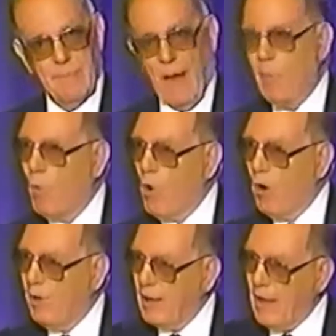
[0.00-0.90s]
I
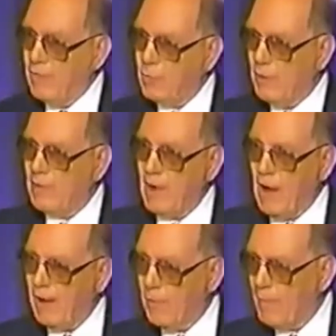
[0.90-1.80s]
warned against what
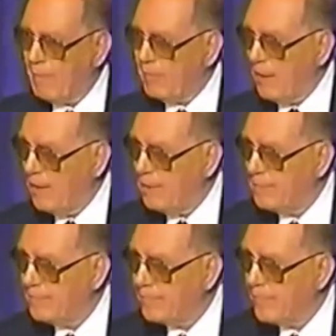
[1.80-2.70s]
Carter
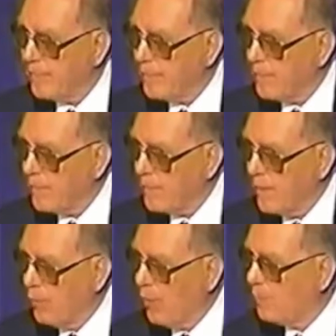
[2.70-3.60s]
represented
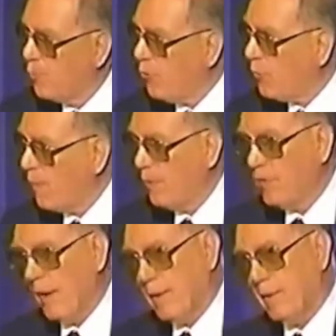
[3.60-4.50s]
and what Bush
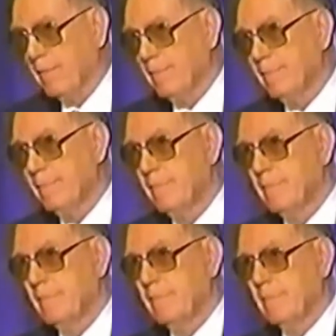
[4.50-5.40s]
represented
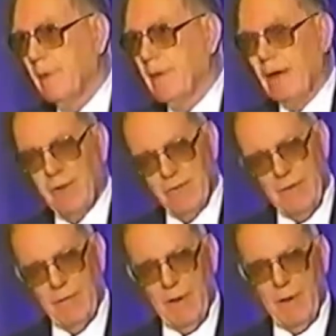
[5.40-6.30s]
in
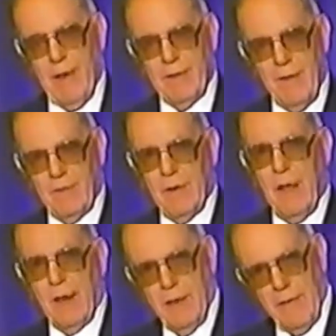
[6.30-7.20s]
1979,
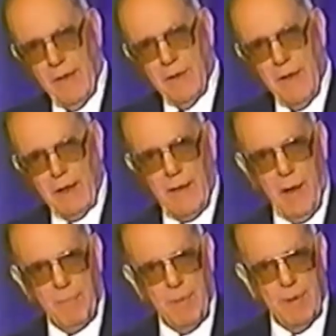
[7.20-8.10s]
1980, in that
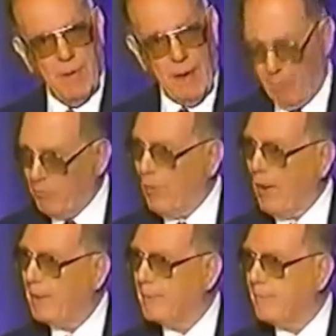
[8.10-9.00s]
campaign. I was
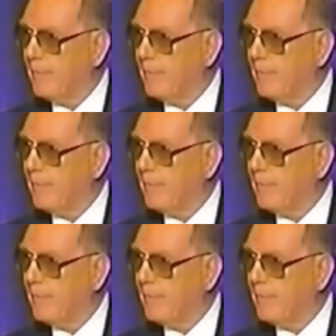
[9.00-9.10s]
right.